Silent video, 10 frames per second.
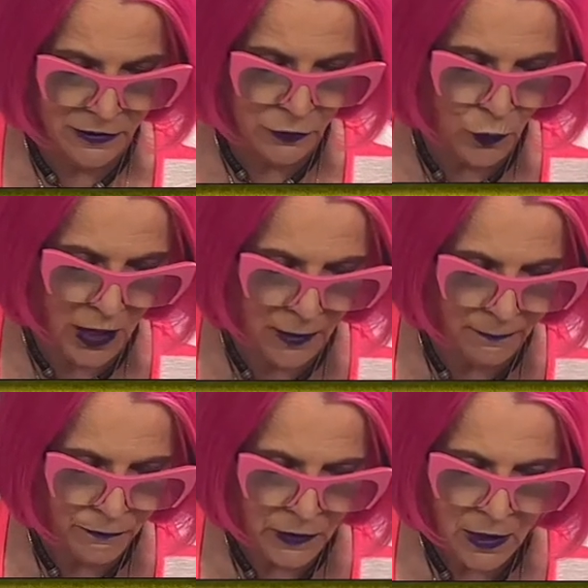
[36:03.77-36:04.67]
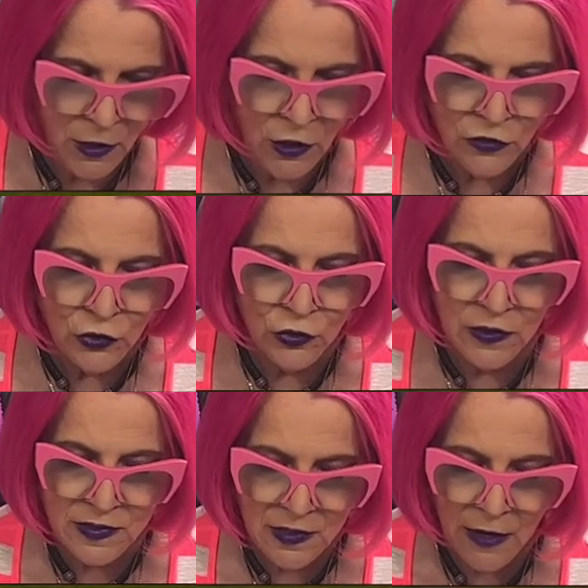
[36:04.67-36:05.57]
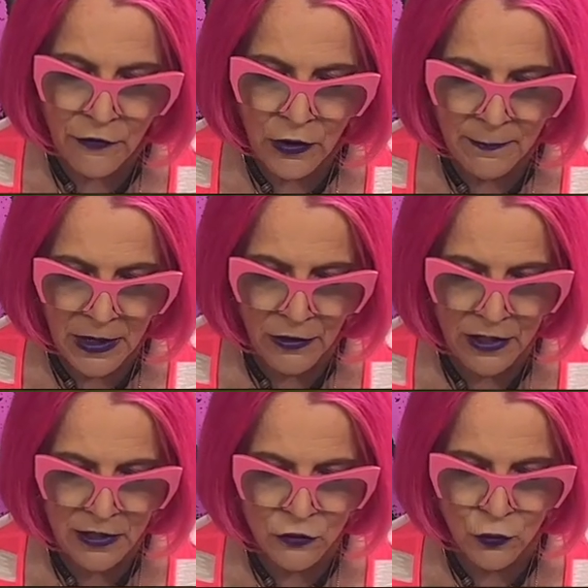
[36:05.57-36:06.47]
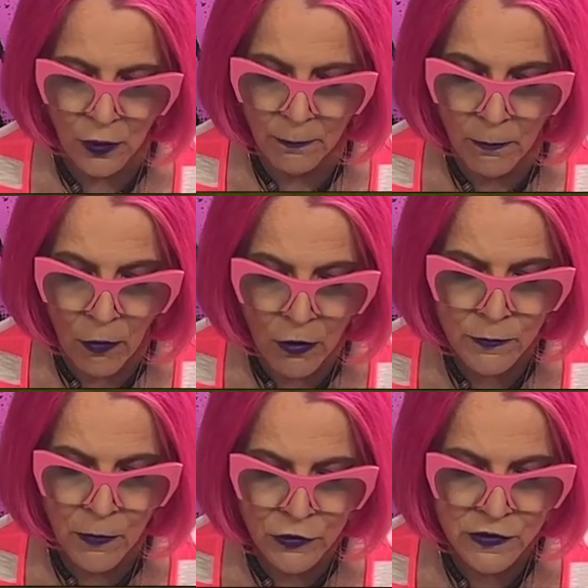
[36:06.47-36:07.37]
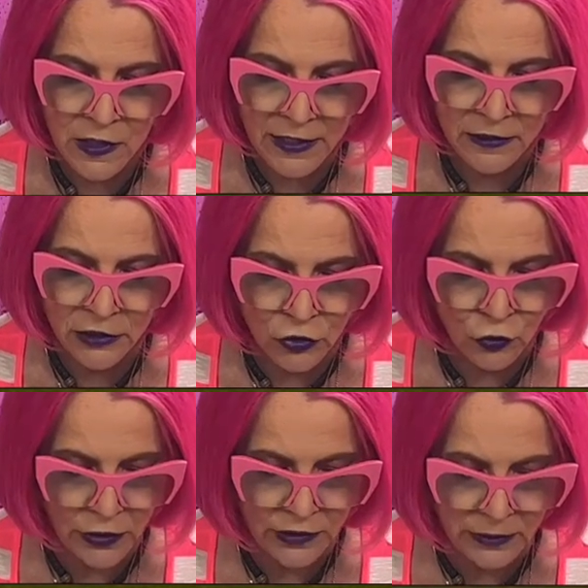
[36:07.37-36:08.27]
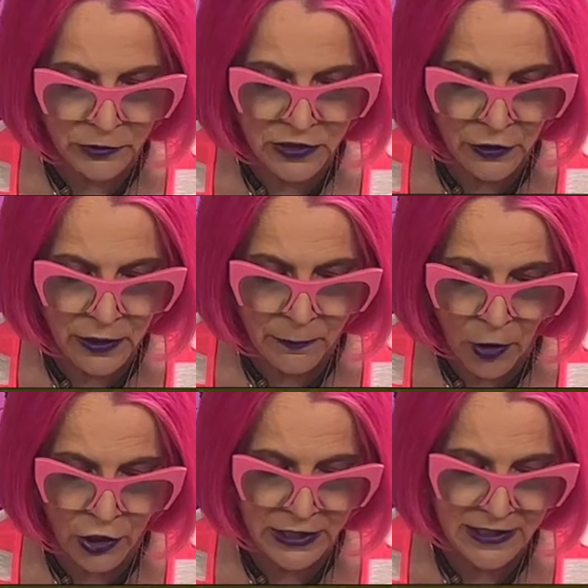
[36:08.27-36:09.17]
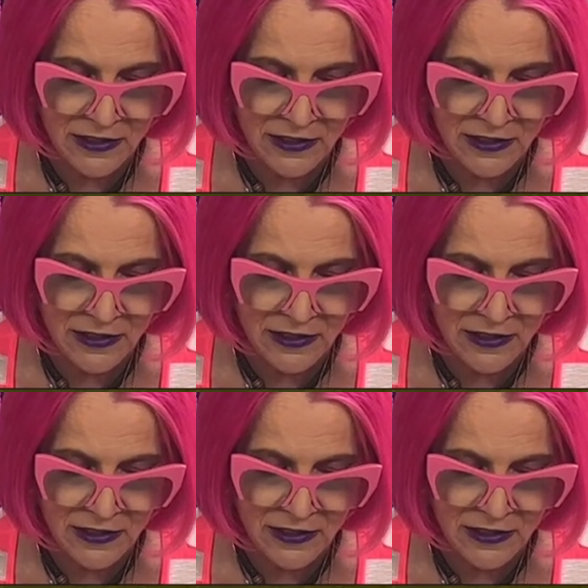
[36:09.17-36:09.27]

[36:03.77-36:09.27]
as well. To discover Americans who are most likely to join the Libertarian Party,